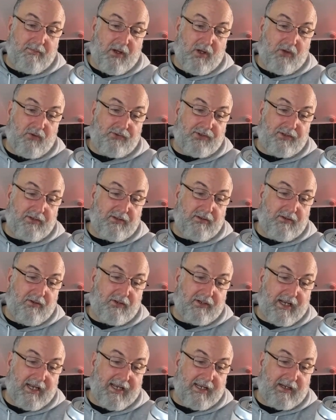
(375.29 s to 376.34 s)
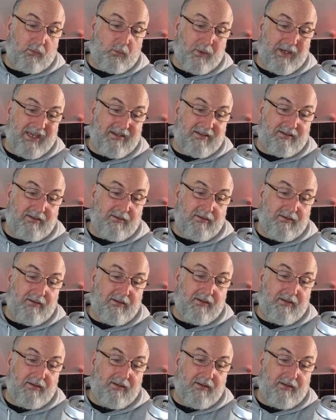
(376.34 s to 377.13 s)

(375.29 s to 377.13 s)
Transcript: malt, organic wheat,